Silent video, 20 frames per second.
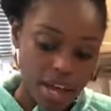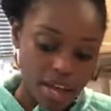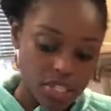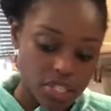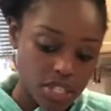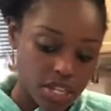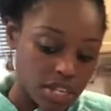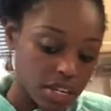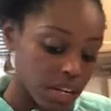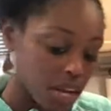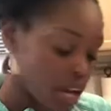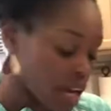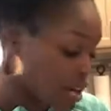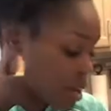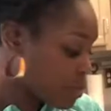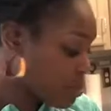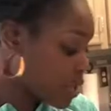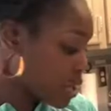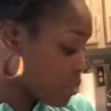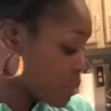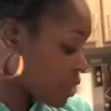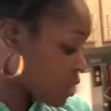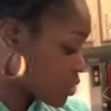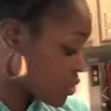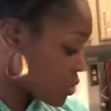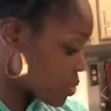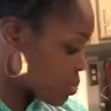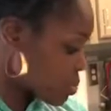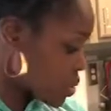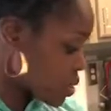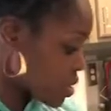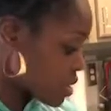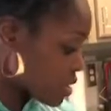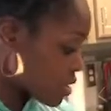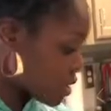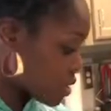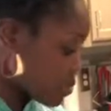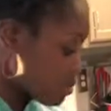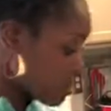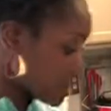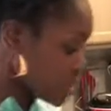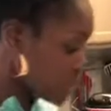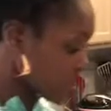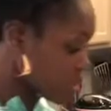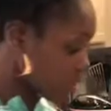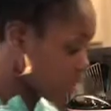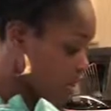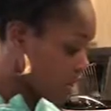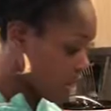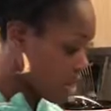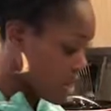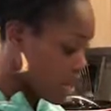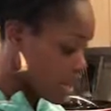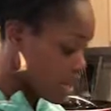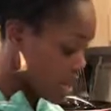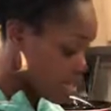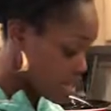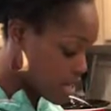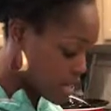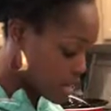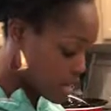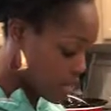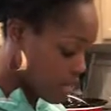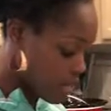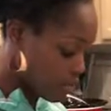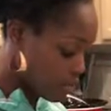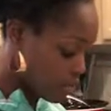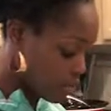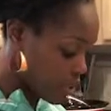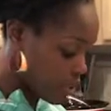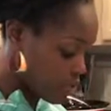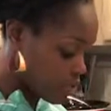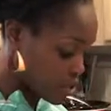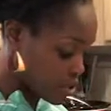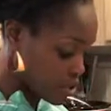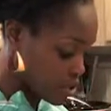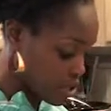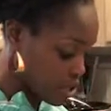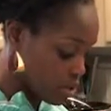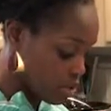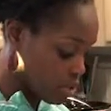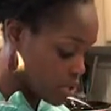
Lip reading: actually not a big mushroom person, but it does add flavor to your